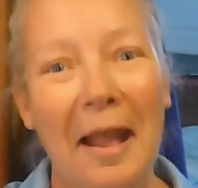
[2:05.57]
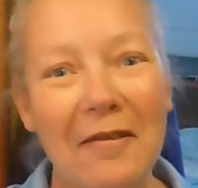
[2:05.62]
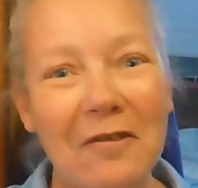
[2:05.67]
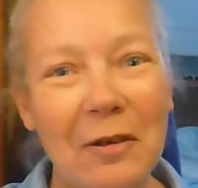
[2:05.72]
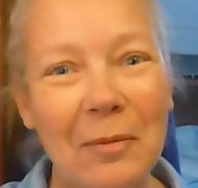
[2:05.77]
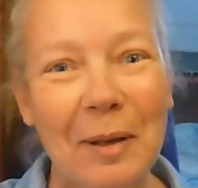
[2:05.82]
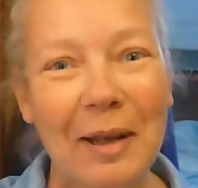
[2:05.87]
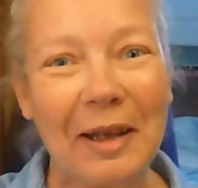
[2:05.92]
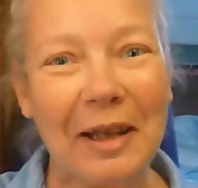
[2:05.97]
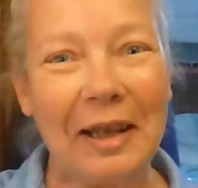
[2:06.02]

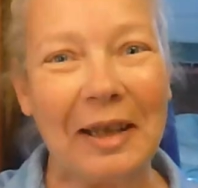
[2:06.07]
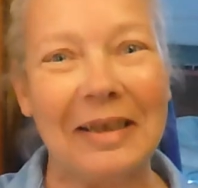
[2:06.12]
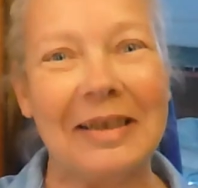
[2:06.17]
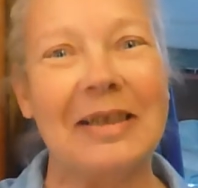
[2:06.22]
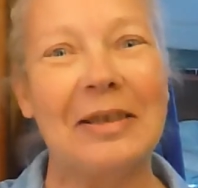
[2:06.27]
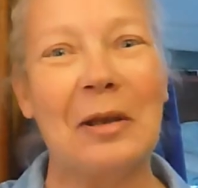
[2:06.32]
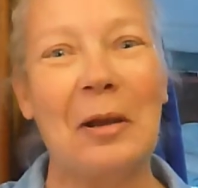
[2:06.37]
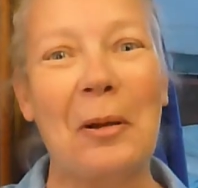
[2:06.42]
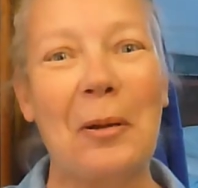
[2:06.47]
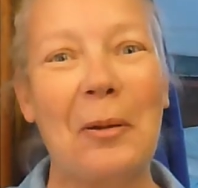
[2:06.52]
everybody,
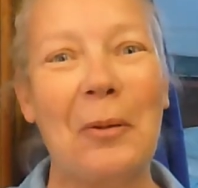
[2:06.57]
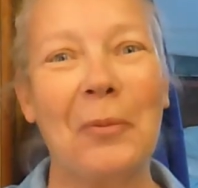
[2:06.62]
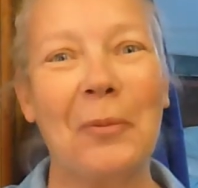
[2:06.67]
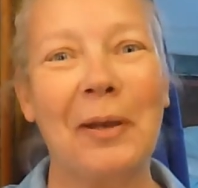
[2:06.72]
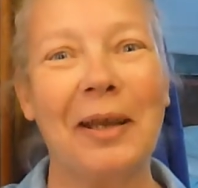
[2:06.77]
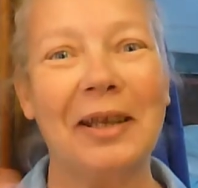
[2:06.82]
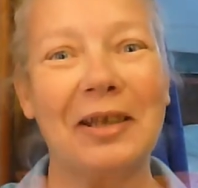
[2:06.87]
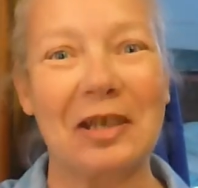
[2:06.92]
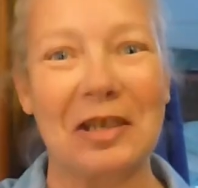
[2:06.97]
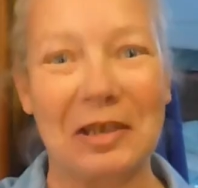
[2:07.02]
so
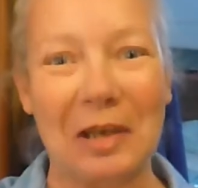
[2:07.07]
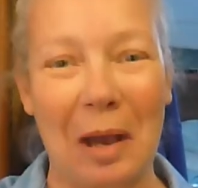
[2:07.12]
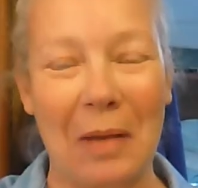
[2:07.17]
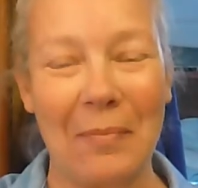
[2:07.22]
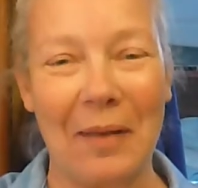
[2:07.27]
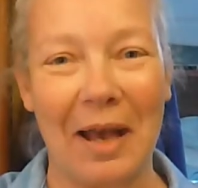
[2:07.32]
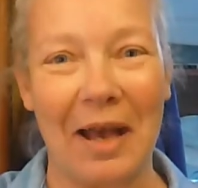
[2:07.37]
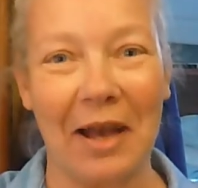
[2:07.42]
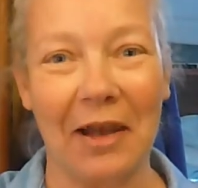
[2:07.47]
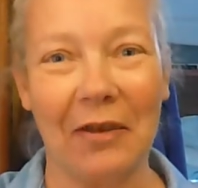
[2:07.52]
we just got
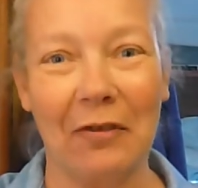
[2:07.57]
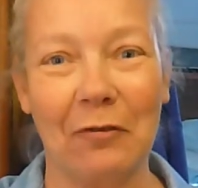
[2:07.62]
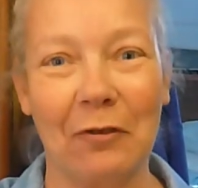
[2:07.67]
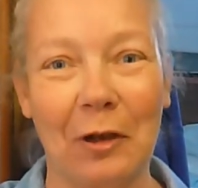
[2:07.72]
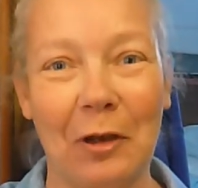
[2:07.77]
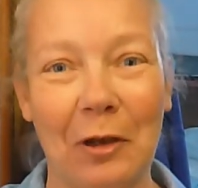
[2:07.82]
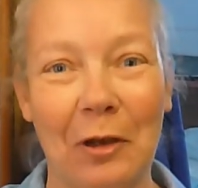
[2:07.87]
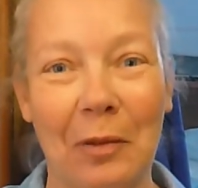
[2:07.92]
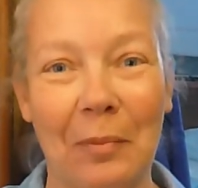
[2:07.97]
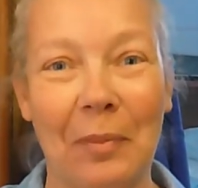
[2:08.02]
back
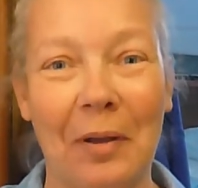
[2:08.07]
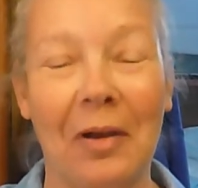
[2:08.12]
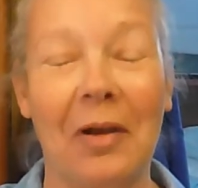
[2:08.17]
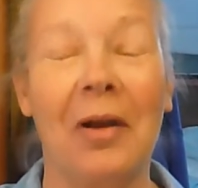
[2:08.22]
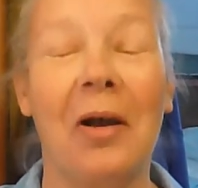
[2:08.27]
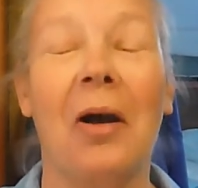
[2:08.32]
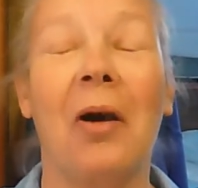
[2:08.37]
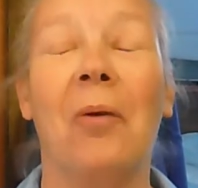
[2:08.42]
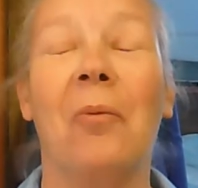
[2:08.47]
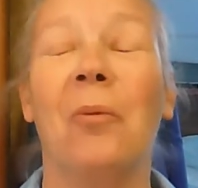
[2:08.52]
from
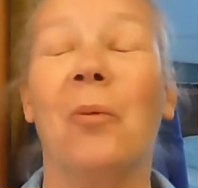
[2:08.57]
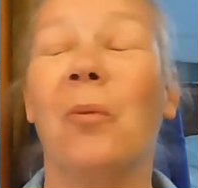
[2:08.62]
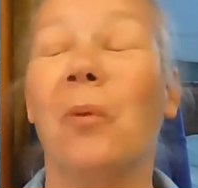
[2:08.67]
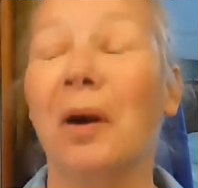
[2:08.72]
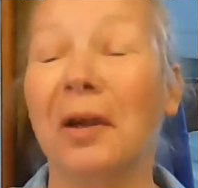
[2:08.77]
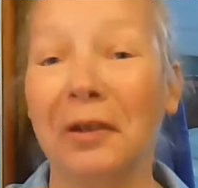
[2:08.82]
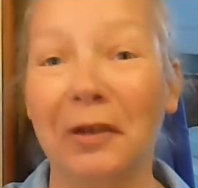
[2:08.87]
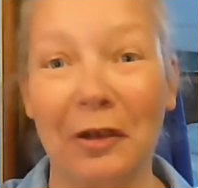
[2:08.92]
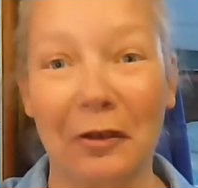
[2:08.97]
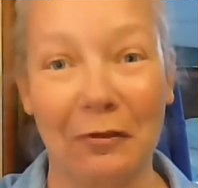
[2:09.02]
a
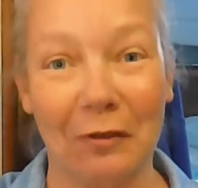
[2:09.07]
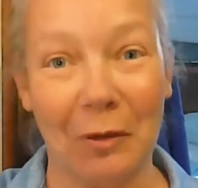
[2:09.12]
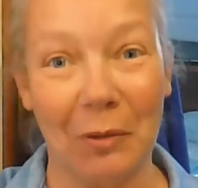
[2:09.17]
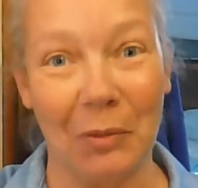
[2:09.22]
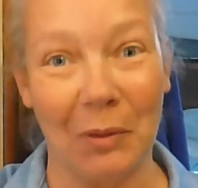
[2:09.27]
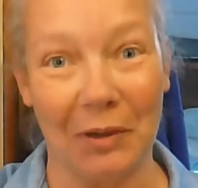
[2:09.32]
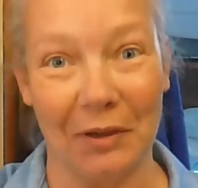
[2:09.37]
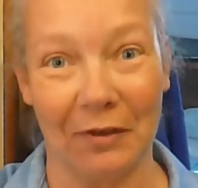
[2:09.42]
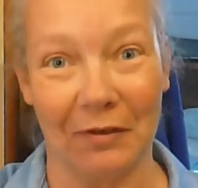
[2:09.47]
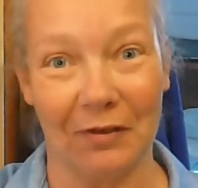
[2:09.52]
wonderful,
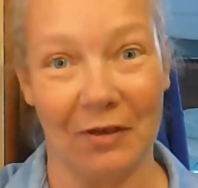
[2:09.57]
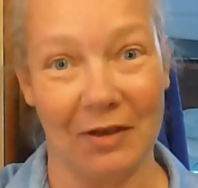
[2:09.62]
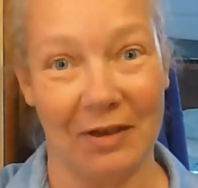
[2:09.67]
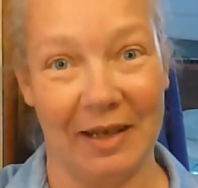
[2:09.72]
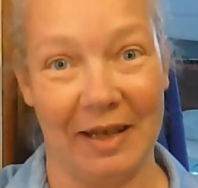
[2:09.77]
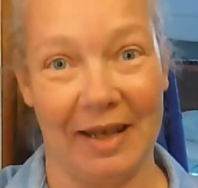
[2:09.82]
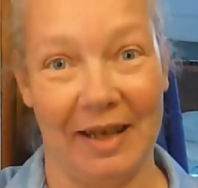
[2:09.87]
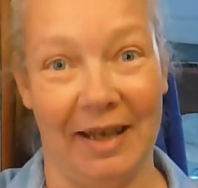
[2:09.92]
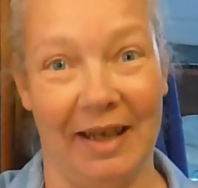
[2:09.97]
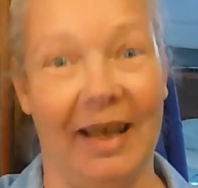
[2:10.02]
wonderful
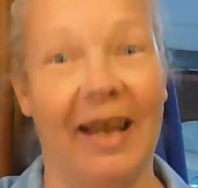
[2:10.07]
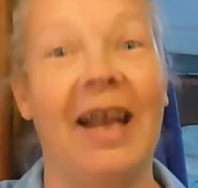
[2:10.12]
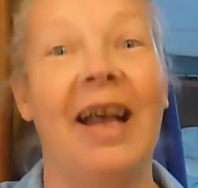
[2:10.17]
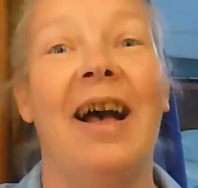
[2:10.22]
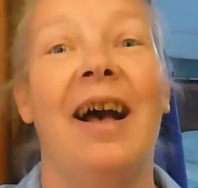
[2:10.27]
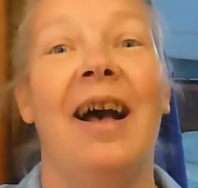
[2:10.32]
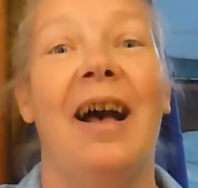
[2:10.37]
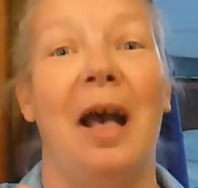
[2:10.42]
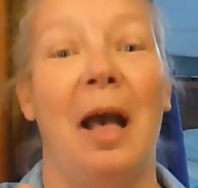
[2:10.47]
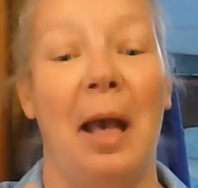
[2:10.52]
day
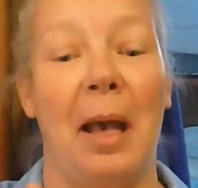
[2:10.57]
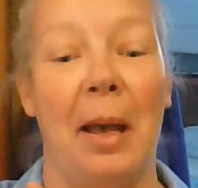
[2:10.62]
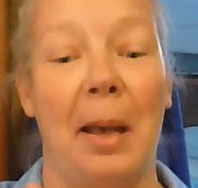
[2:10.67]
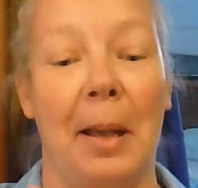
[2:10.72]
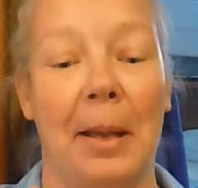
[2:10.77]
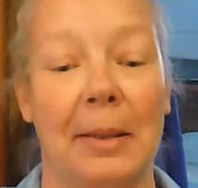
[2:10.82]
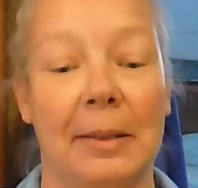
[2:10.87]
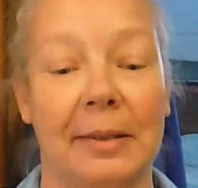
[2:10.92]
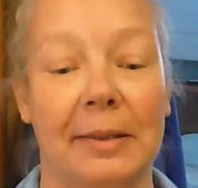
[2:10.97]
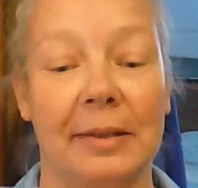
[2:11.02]

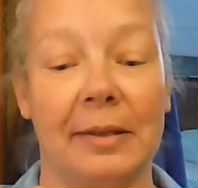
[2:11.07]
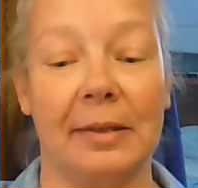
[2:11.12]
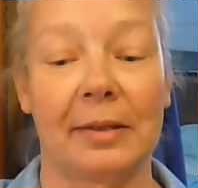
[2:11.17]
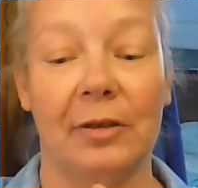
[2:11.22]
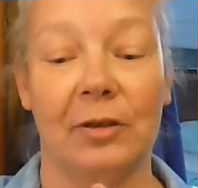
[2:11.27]
at